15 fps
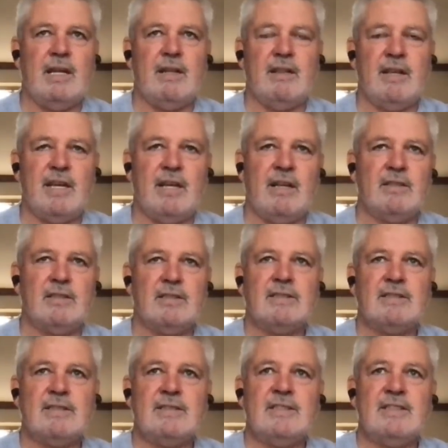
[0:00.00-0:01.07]
And then
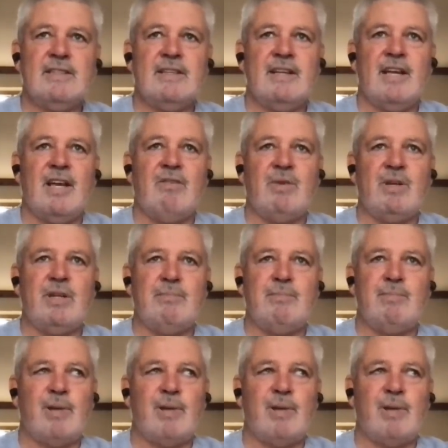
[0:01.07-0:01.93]
if we